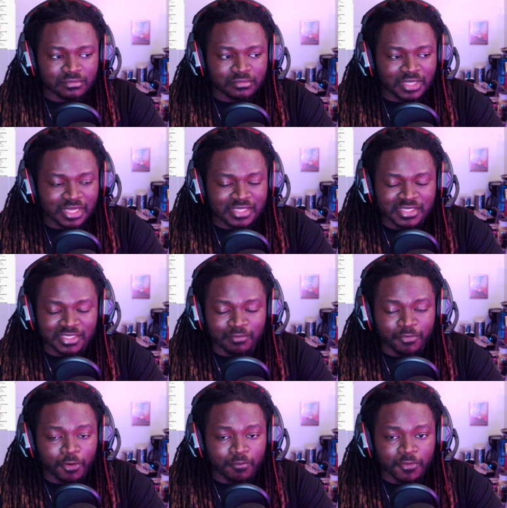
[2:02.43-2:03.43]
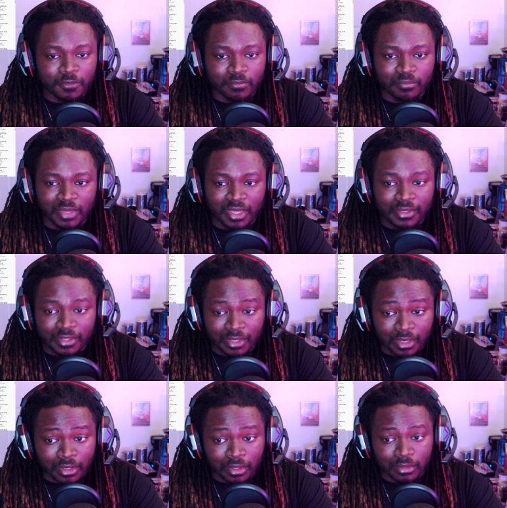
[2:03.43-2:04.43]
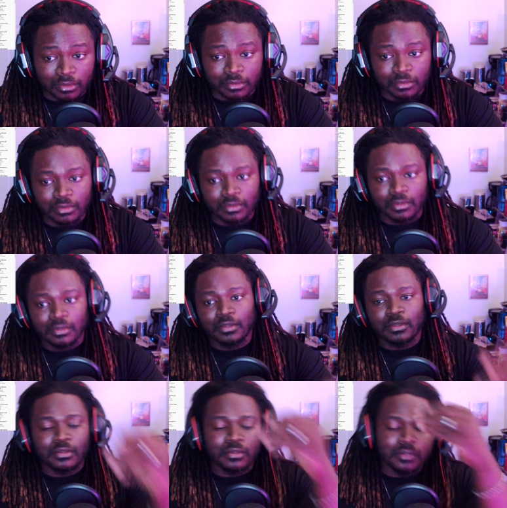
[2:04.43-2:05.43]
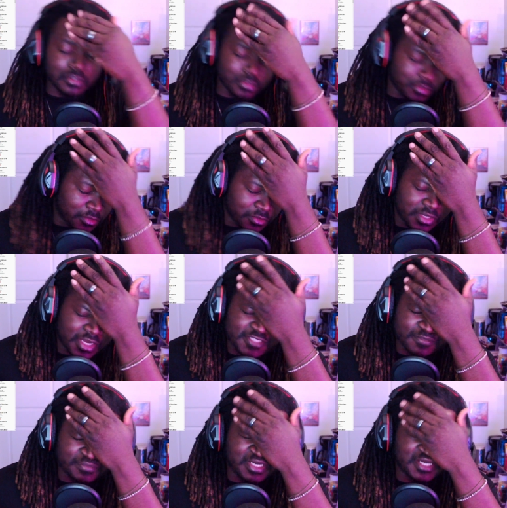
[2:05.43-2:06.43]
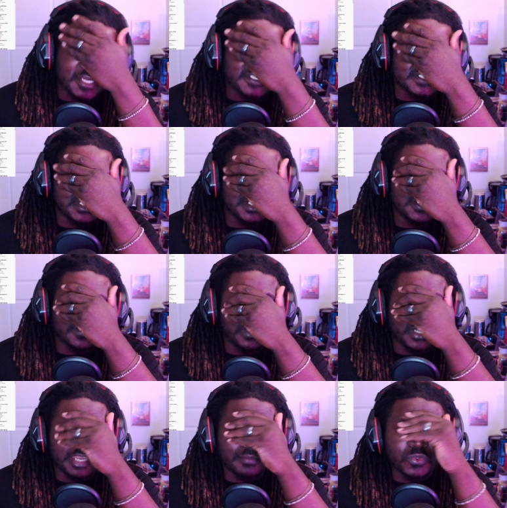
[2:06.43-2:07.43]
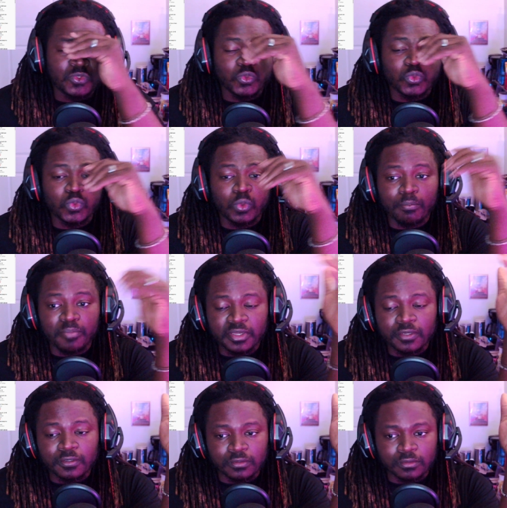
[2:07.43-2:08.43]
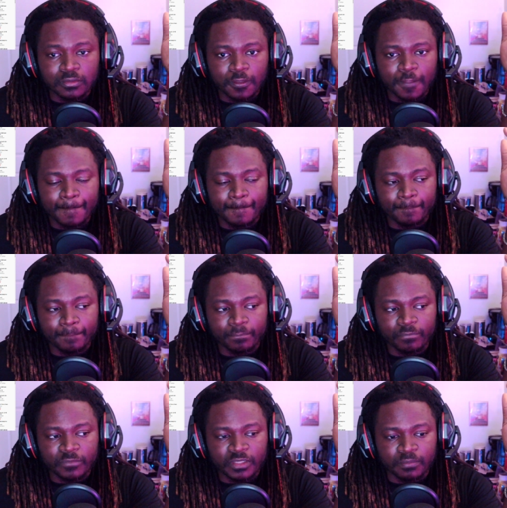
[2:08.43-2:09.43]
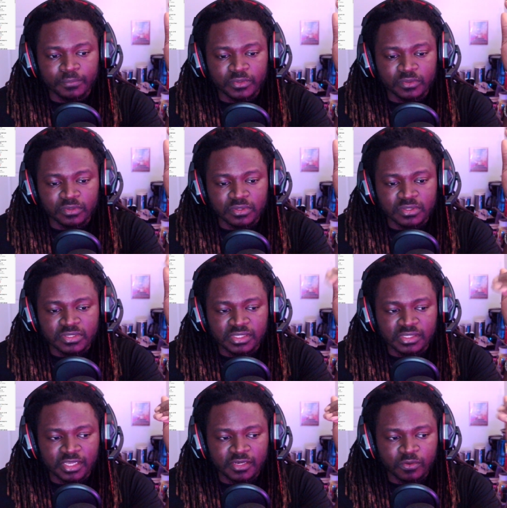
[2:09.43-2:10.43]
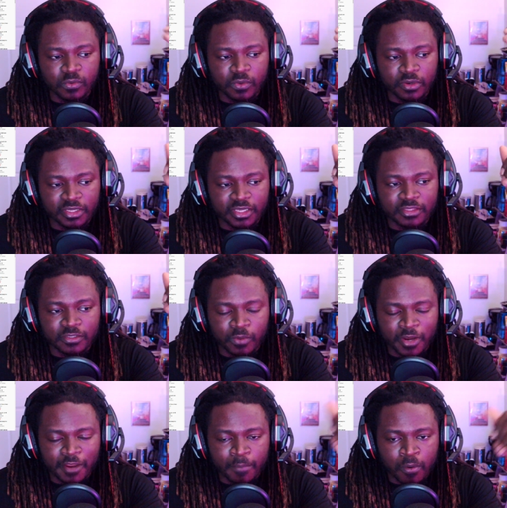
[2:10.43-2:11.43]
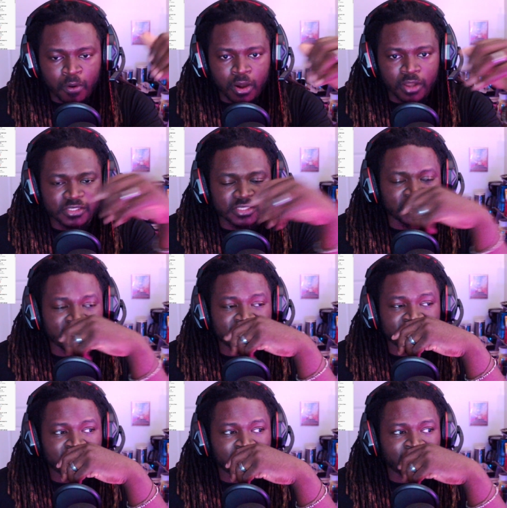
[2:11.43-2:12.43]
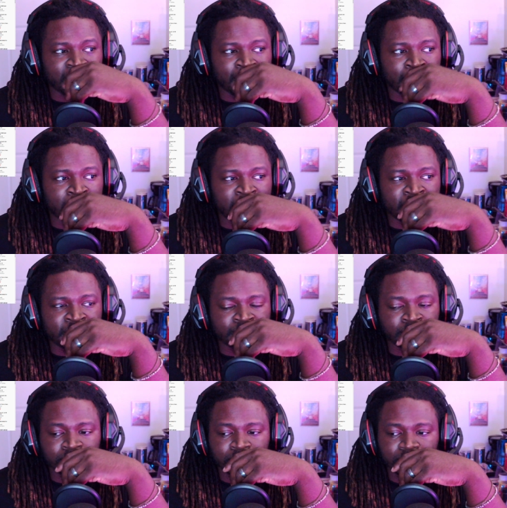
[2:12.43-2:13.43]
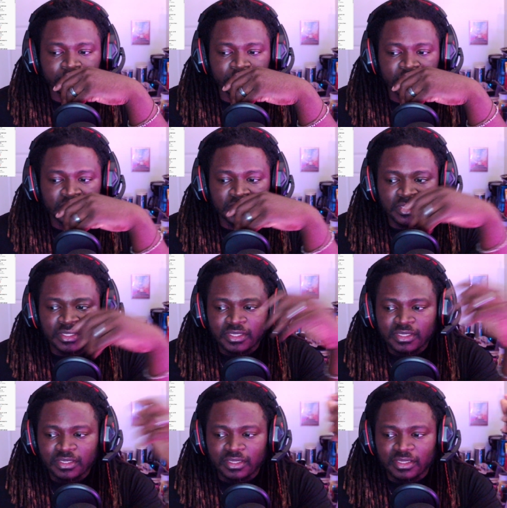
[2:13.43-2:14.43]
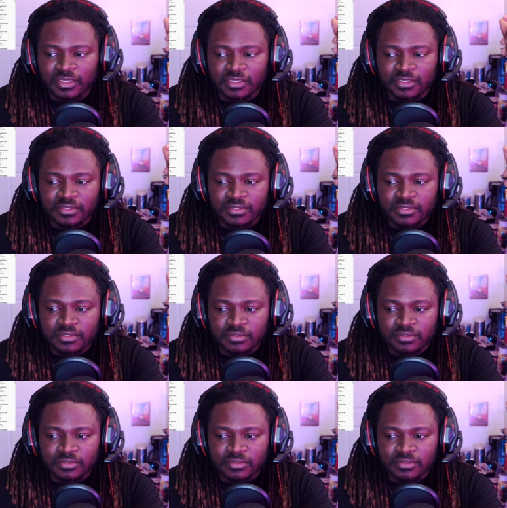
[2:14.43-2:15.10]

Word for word: I say at the bare minimum, eight, nine. You know, you got some guys that are able to build computers and they know where to get the right parts and things like that, but it,